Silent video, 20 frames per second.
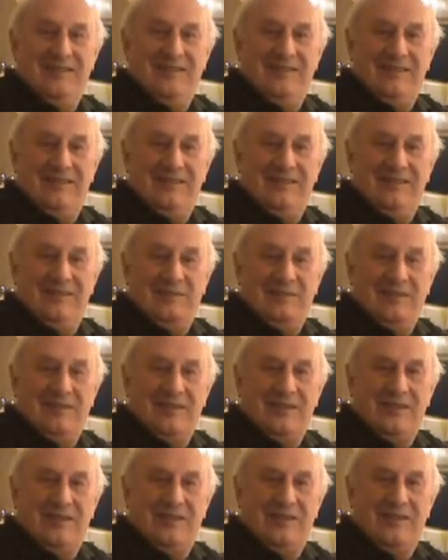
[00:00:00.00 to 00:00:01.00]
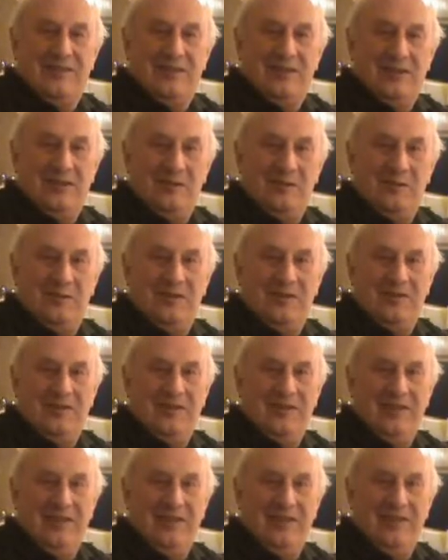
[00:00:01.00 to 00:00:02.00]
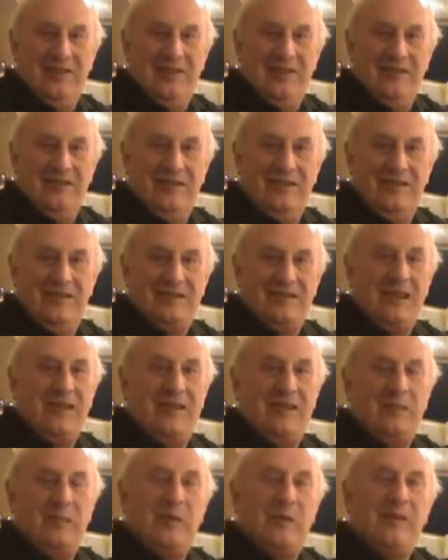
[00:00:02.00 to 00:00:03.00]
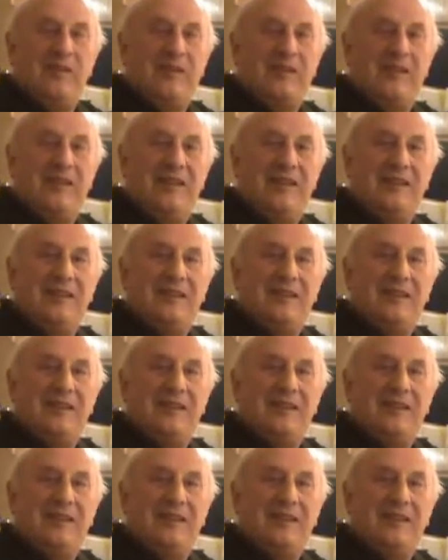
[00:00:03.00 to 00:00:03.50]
It was at the time of the 10th birthday,